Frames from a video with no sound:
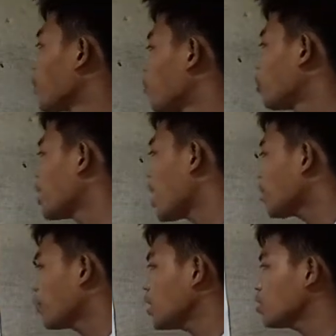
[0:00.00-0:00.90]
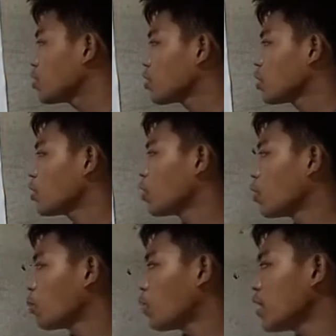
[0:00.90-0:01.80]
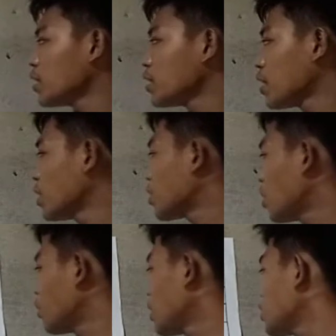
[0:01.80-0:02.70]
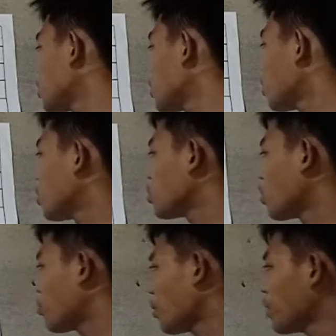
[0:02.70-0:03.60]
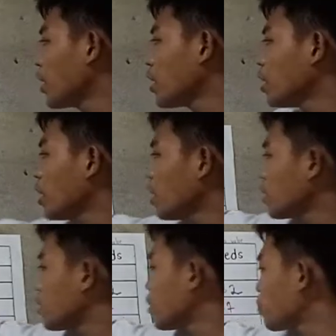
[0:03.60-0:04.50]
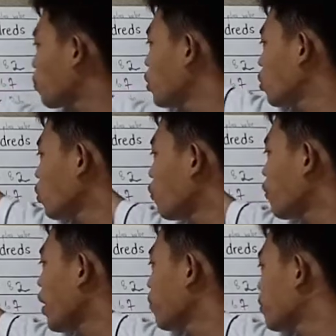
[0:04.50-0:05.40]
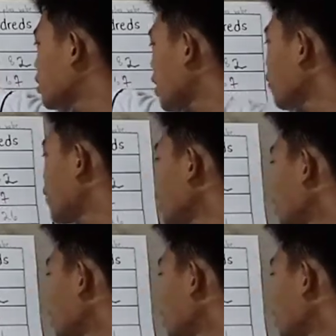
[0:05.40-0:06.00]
For the hundreds, ones, tens, hundreds. So from 986.257,